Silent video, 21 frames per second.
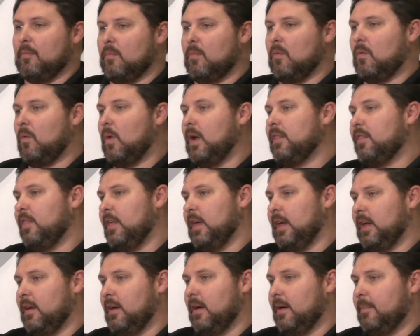one
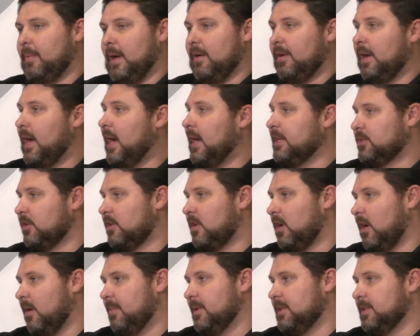thing about
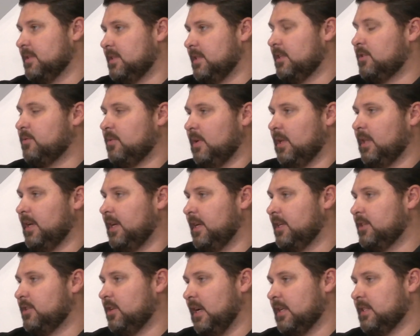hydrocarbons that's really
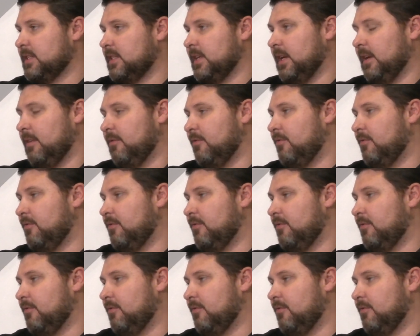interesting,